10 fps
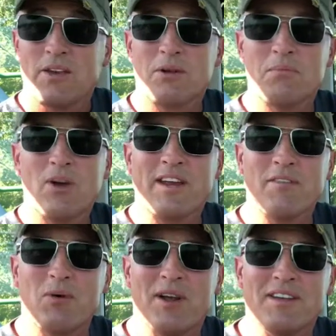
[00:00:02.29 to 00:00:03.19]
Good morning,
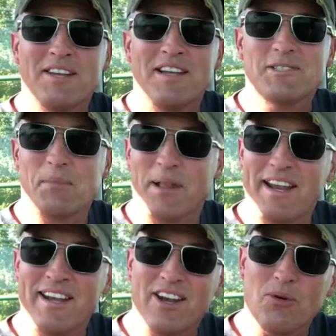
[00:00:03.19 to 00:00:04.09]
everyone. It's
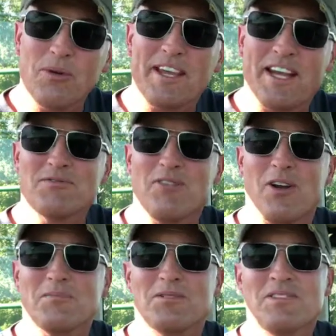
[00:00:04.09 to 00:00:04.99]
Blaine here with Gates
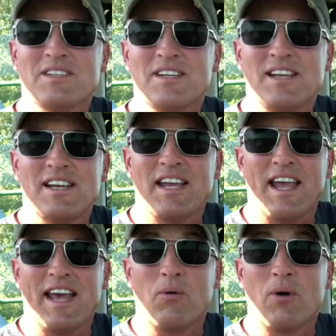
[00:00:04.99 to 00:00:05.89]
Farms.
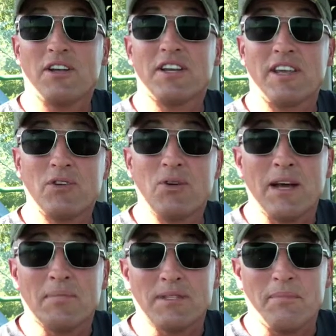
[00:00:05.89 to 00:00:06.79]
And I wanted to give you an
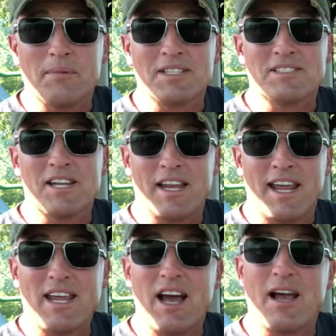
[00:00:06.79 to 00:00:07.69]
update because
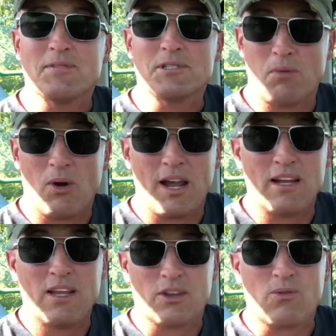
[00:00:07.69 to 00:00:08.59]
today I'm
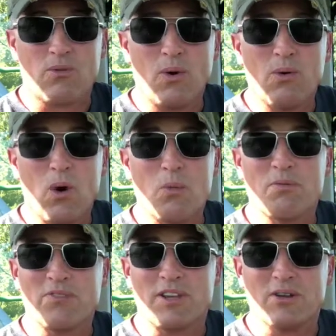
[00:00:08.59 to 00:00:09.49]
spraying the Grow Hope
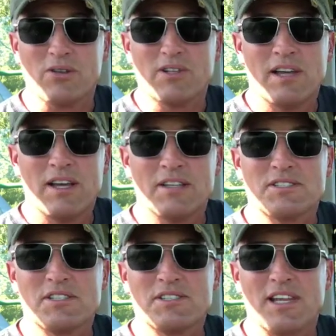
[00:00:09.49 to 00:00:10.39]
field.
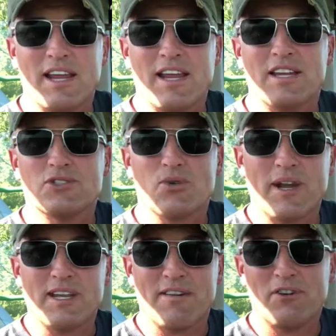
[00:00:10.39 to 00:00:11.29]
This is a
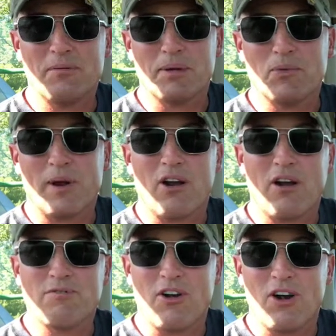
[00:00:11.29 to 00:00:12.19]
joint effort between
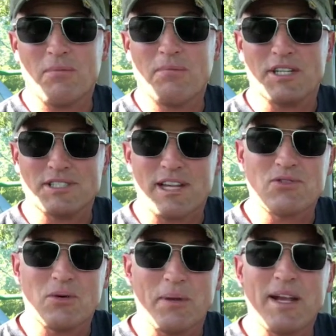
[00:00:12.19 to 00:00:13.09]
our farm, the
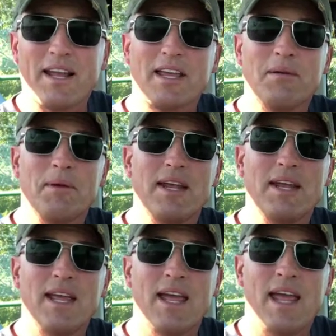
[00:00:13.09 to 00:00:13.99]
Central Mennonite
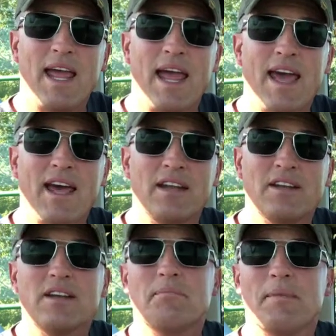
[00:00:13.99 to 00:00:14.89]
Committee,
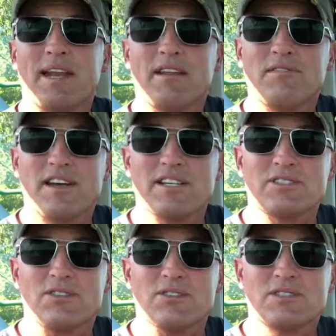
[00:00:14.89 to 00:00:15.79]
and many
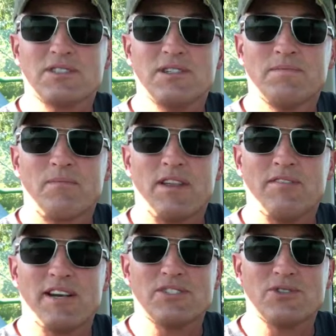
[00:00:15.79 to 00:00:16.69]
investors.
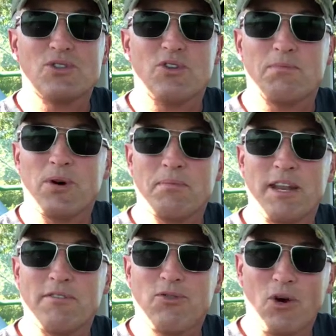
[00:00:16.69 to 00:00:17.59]
Investors who have put
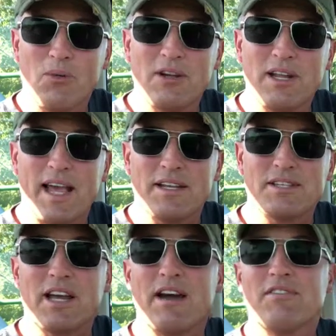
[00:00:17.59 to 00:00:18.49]
money forward
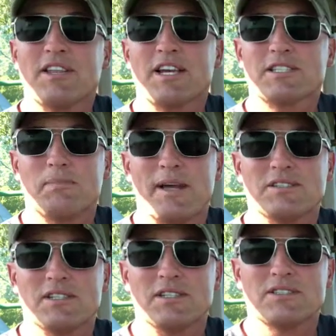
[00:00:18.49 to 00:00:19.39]
to cover the
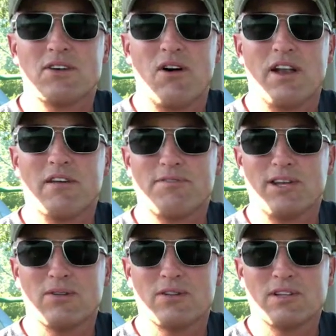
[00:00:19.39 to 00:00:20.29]
expenses on a
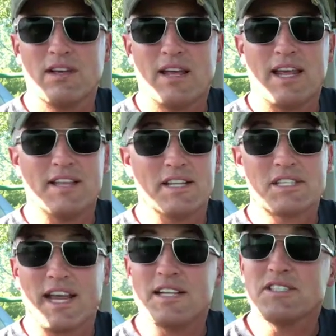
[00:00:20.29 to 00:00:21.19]
field, in this
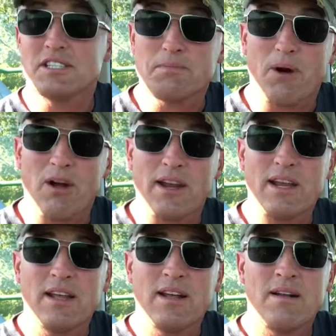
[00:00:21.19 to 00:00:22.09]
case it's barley,
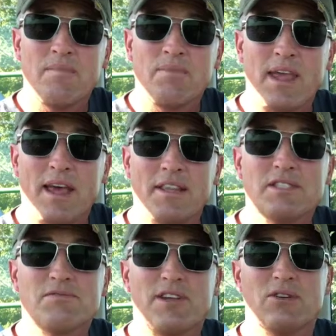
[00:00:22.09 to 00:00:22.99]
and
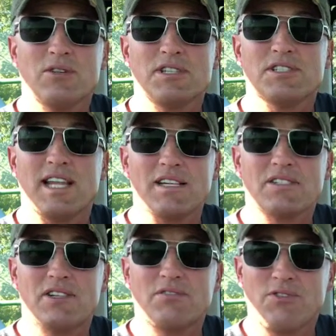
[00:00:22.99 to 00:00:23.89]
this field is
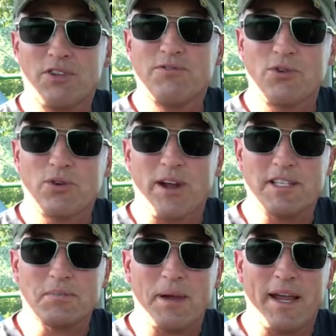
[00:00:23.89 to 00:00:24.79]
destined for the Food
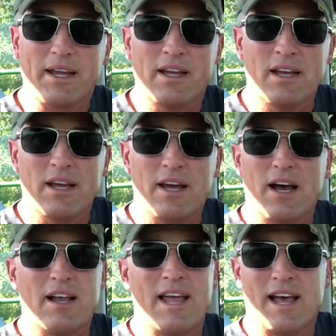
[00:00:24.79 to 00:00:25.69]
Grains Bank,
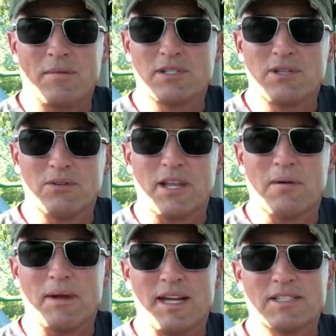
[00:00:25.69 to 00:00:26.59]
an absolutely
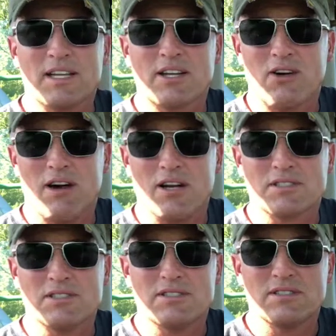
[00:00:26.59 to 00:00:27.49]
amazing
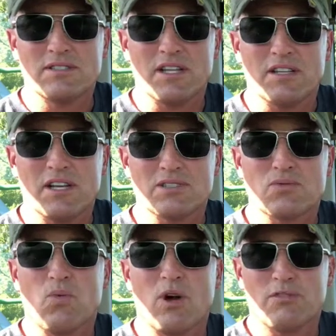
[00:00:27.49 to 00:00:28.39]
cause that does
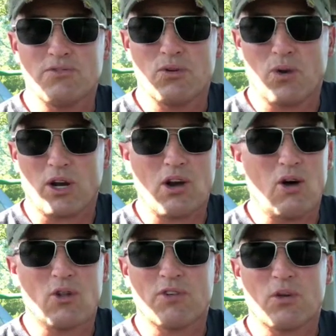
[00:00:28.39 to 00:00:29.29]
wonderful work
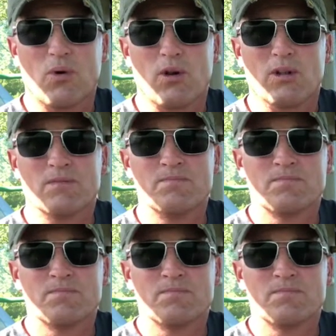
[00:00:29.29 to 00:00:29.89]
all over the world.